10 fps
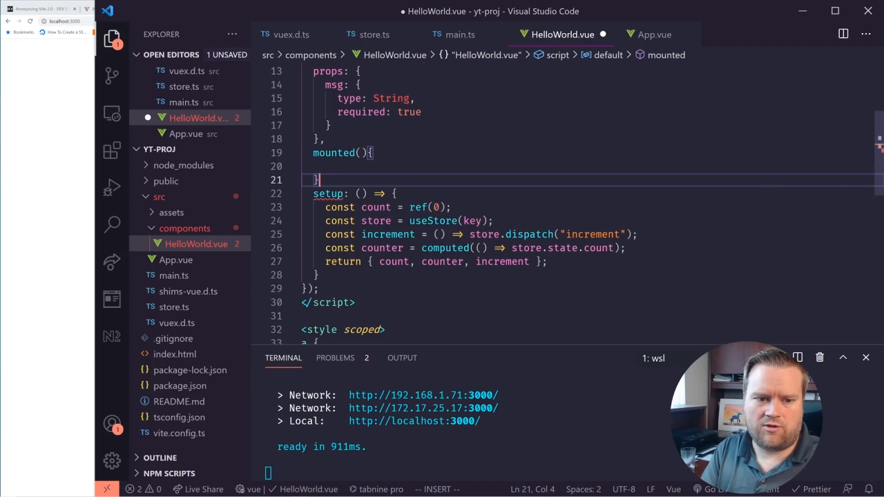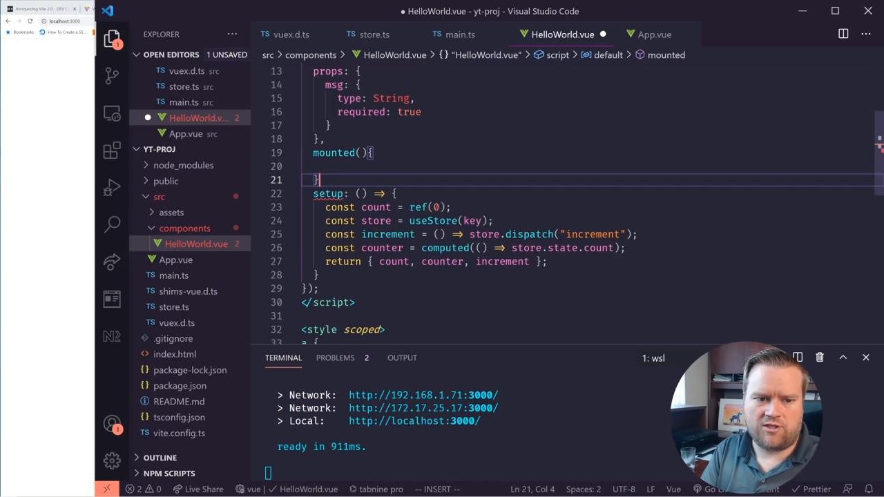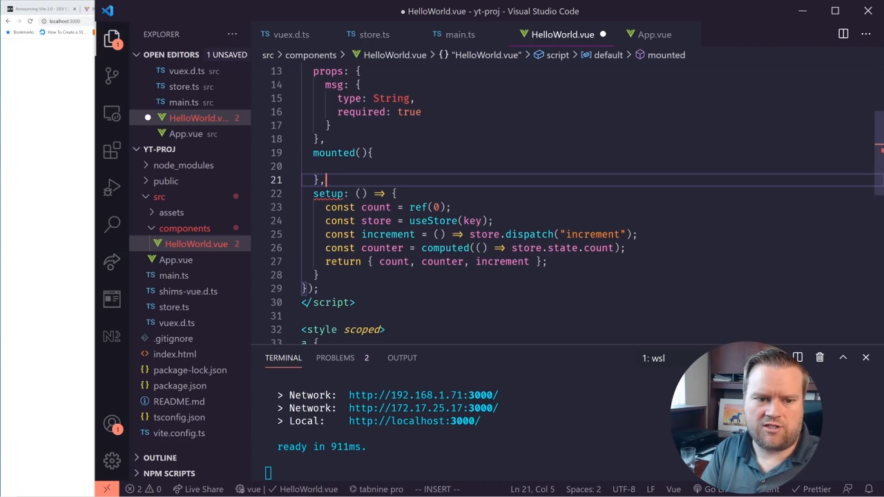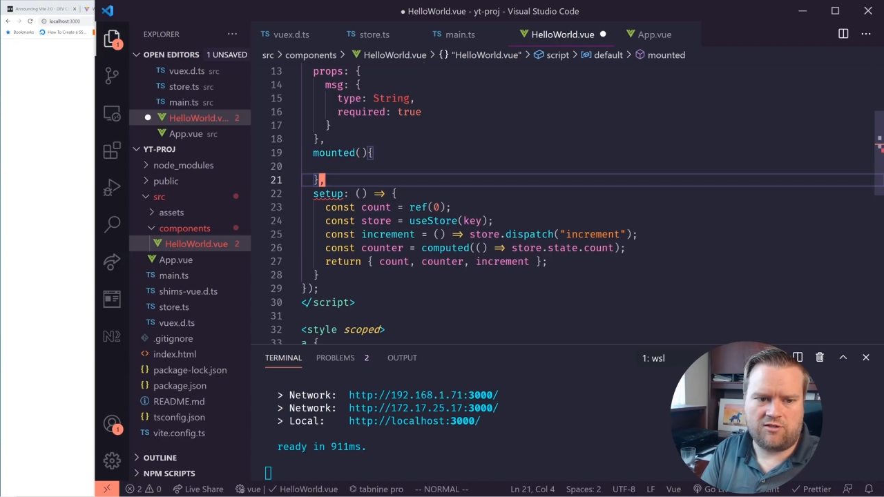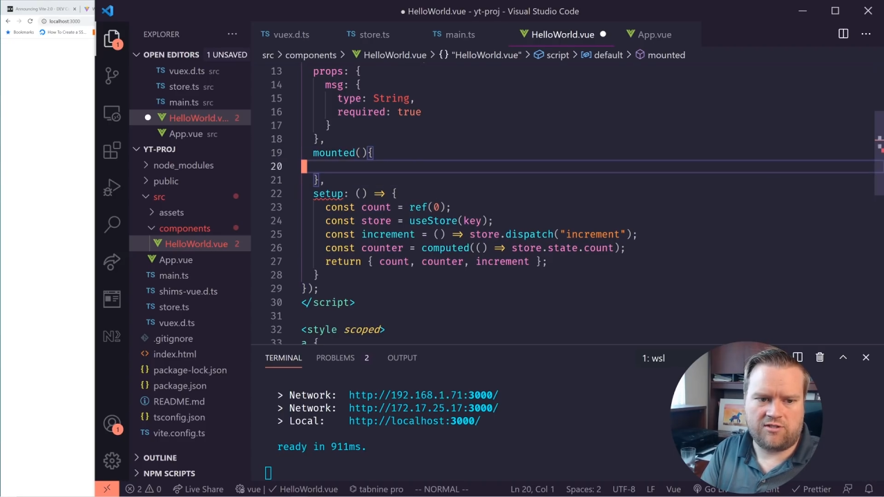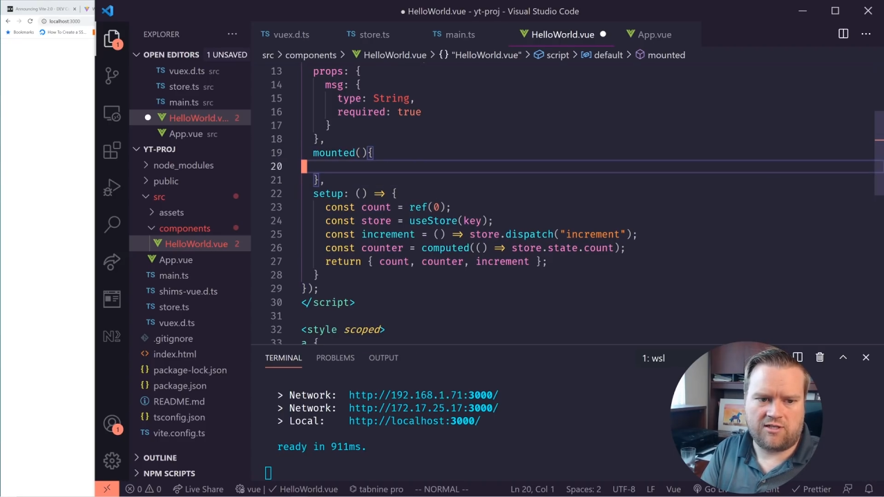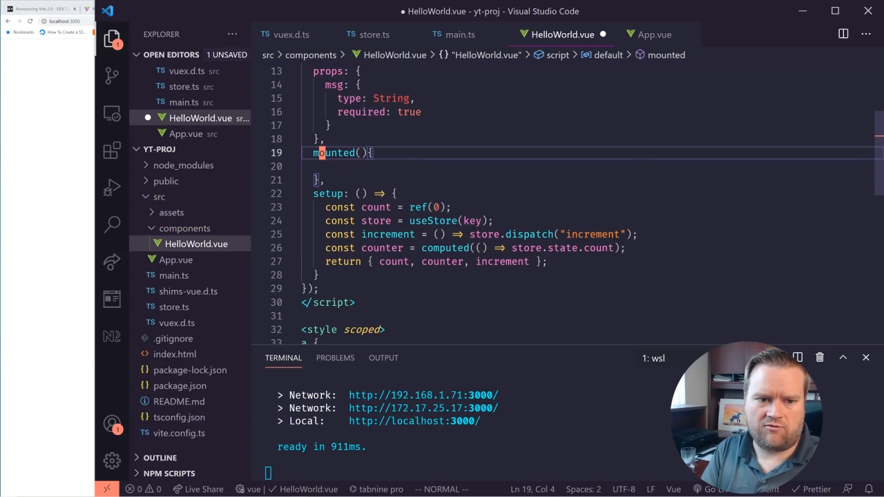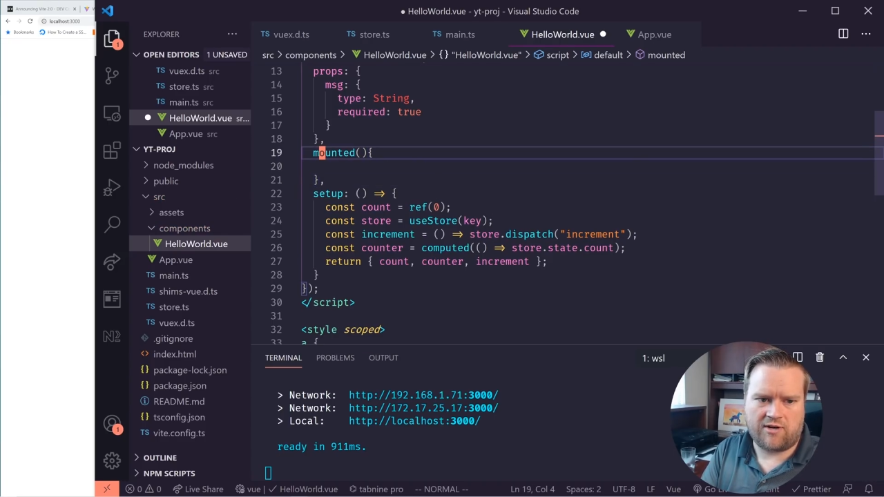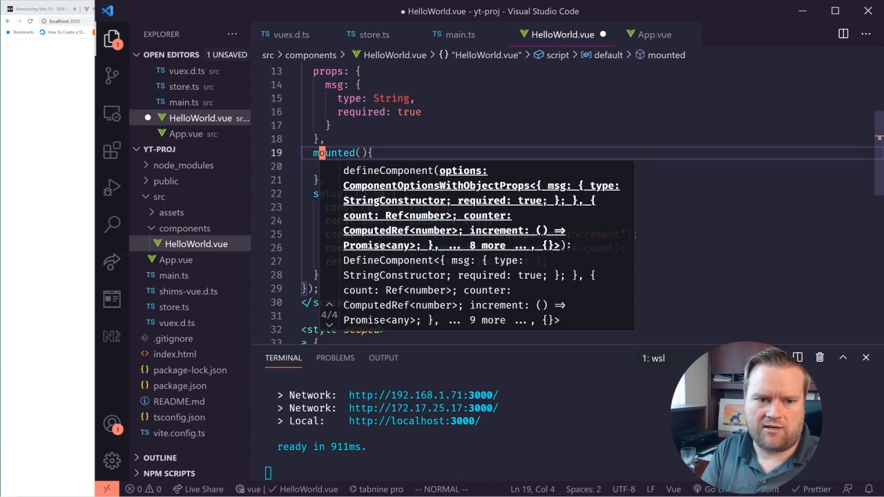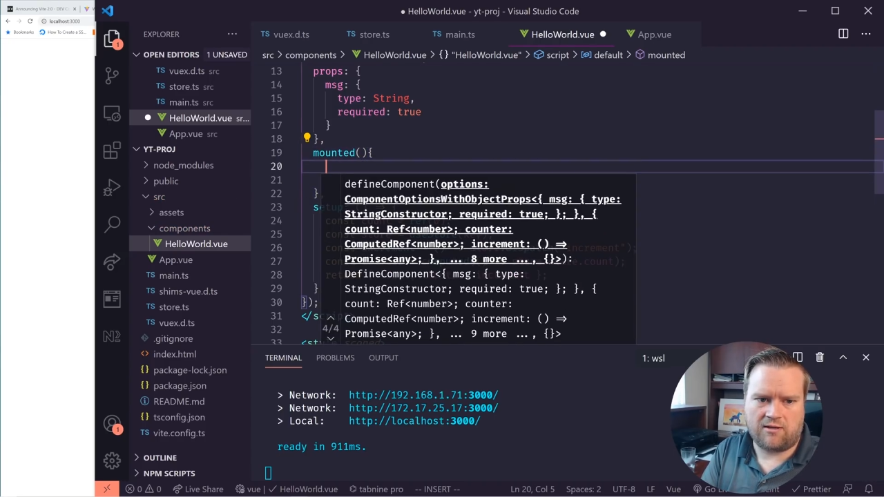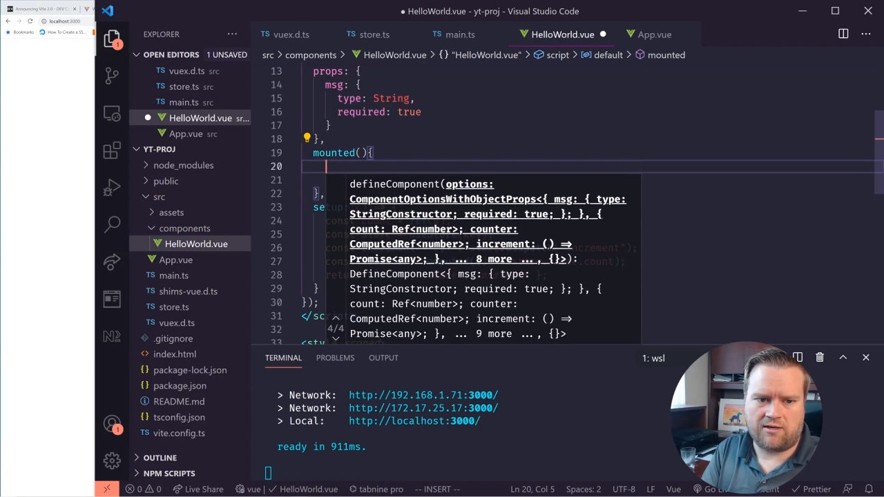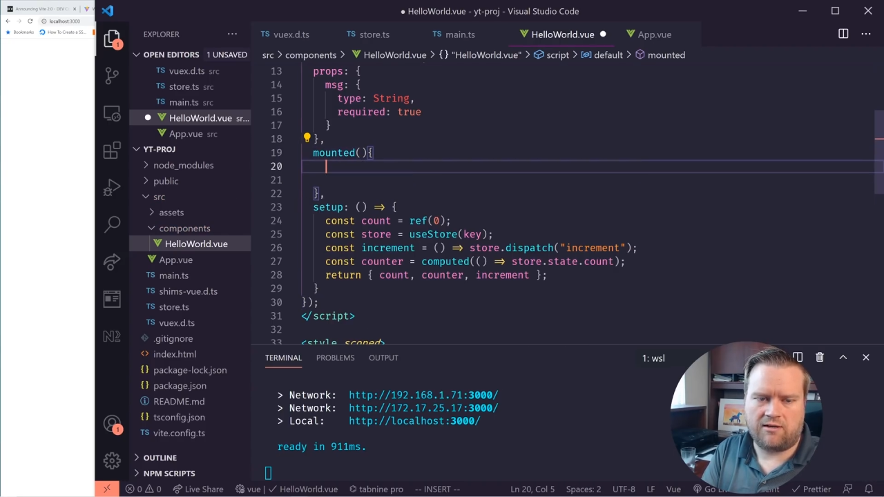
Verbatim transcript: we're just using regular